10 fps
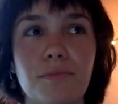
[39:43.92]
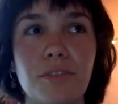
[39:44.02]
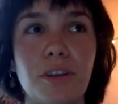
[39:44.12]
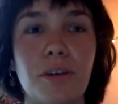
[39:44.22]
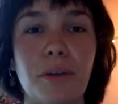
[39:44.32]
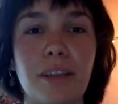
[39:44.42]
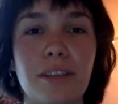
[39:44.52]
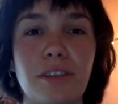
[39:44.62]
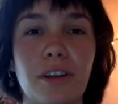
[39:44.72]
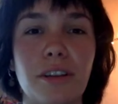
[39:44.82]
So
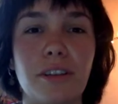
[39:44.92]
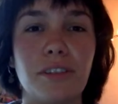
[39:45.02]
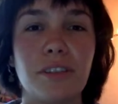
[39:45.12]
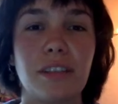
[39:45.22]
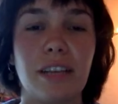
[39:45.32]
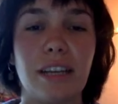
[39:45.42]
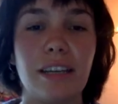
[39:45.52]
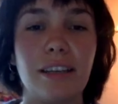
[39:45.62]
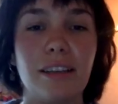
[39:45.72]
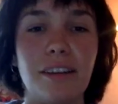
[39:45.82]
it's not just
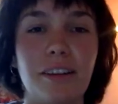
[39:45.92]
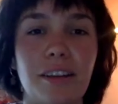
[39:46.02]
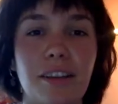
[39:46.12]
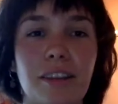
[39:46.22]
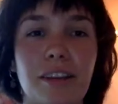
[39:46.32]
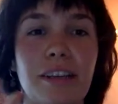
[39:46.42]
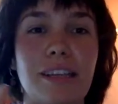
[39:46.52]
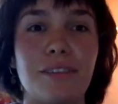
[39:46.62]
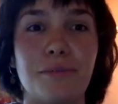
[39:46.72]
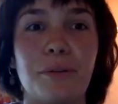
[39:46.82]
like there
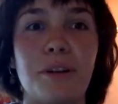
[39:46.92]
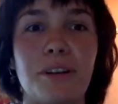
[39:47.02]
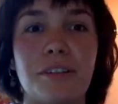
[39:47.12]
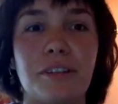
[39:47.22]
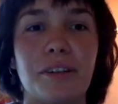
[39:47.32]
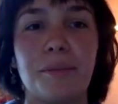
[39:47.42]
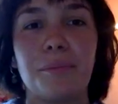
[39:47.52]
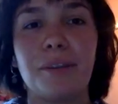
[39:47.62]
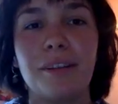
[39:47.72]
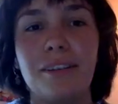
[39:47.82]
is one
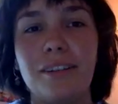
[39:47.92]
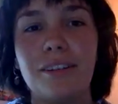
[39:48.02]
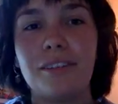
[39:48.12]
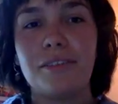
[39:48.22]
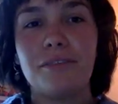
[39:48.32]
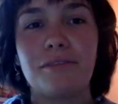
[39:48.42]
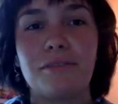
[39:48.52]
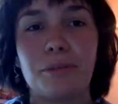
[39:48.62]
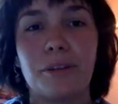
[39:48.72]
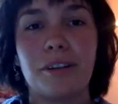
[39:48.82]
term
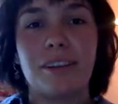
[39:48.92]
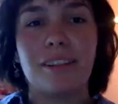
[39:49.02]
for